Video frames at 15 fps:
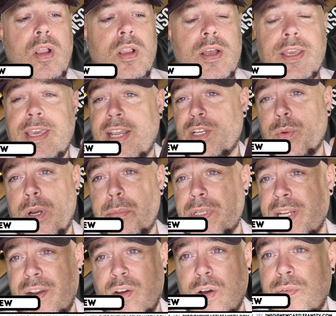Get
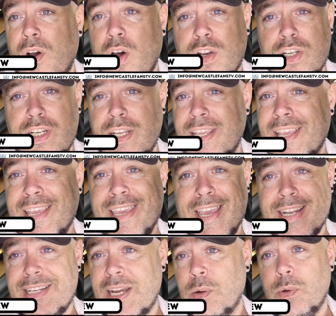20% off, honestly.
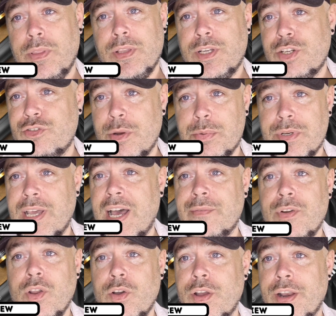Get down in the description. Have
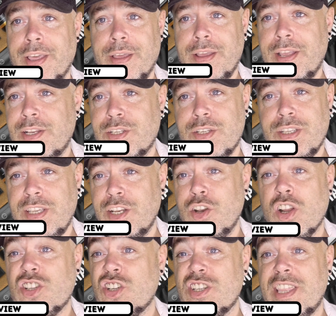a look at it. You're
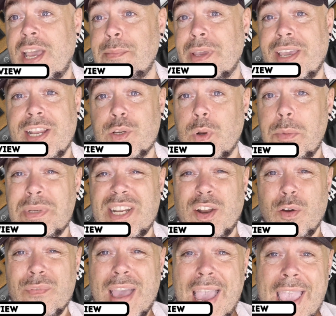not just them, you get 20%
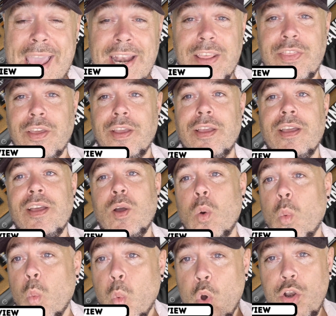off anything.
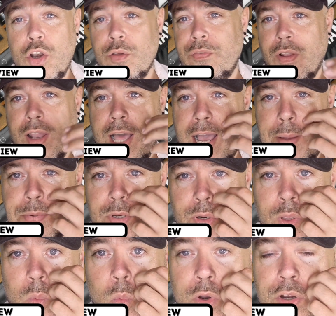Wonderful.
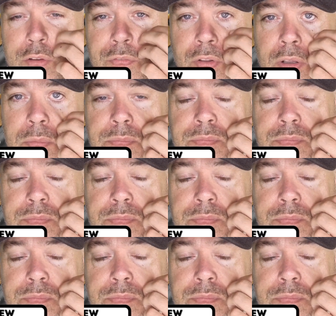Absolutely wonderful.